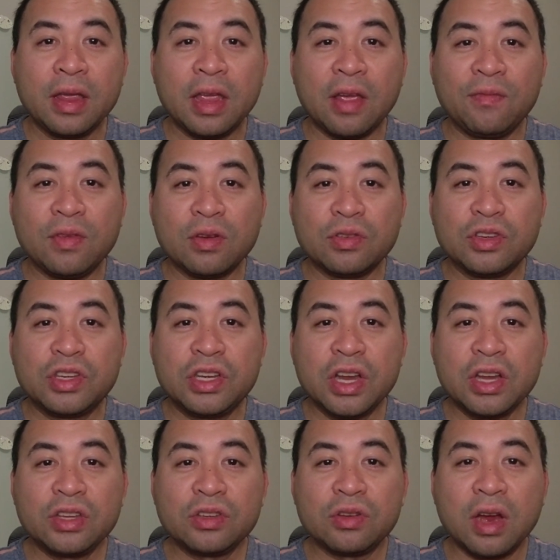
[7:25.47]
if you're
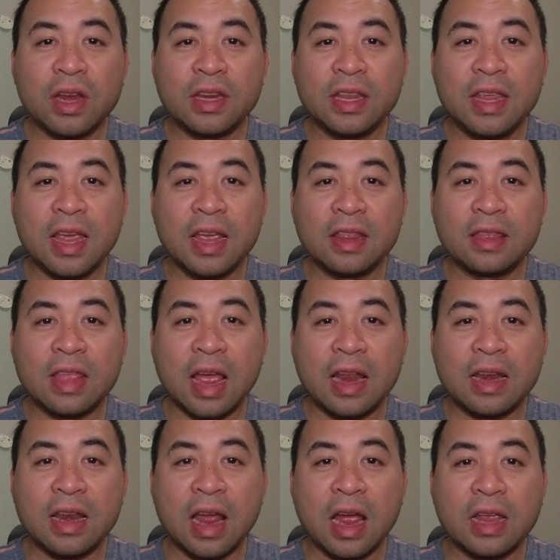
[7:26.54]
just trying to get
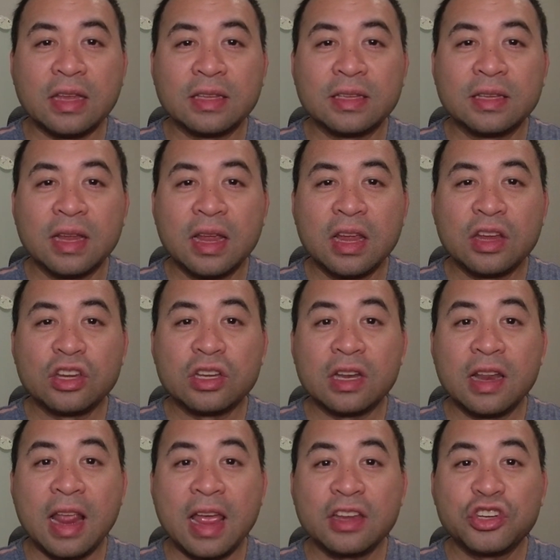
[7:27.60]
that nice,
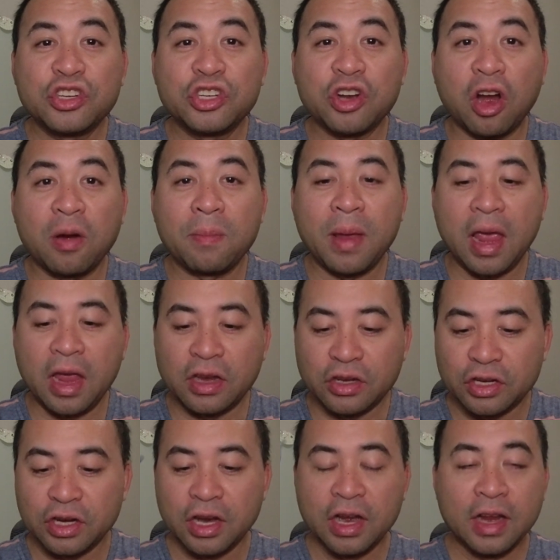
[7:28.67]
less sharp
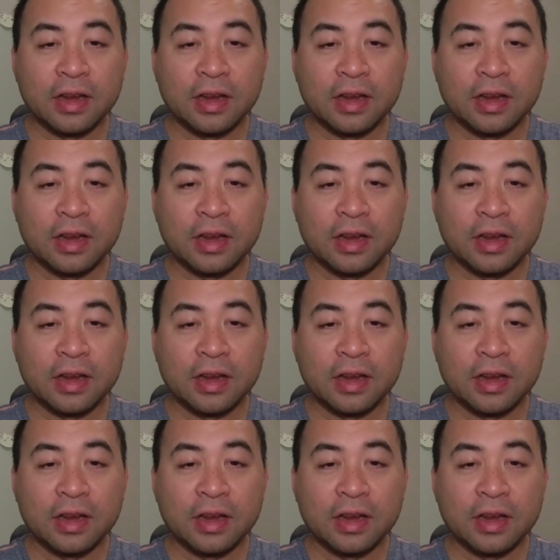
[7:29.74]
edge.